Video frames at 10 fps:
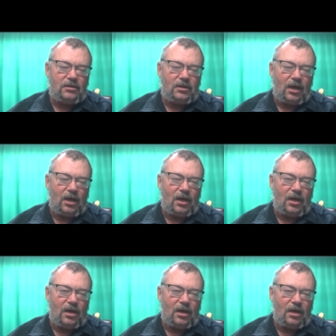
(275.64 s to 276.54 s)

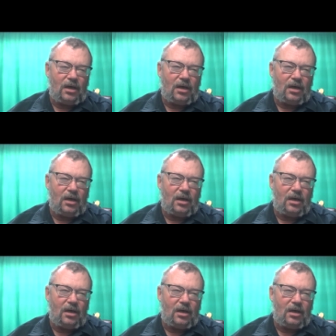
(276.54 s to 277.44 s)

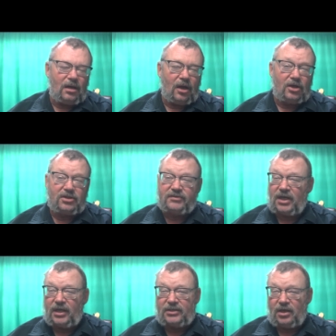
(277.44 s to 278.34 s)
laws of
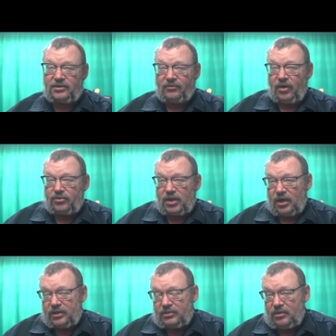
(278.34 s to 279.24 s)
sines, laws of
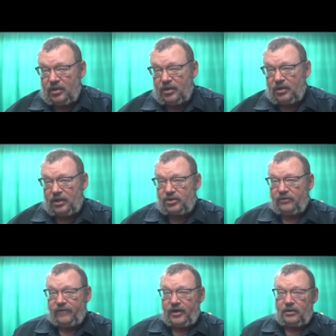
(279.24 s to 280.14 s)
cosines, and then that's our
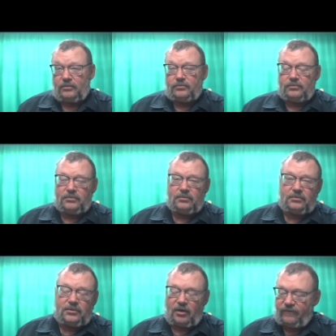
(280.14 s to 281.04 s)
final
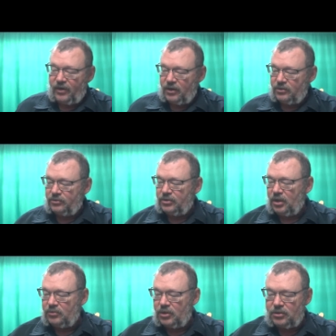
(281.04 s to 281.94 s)
2
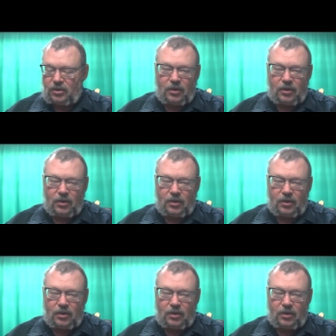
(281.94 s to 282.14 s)
subjects.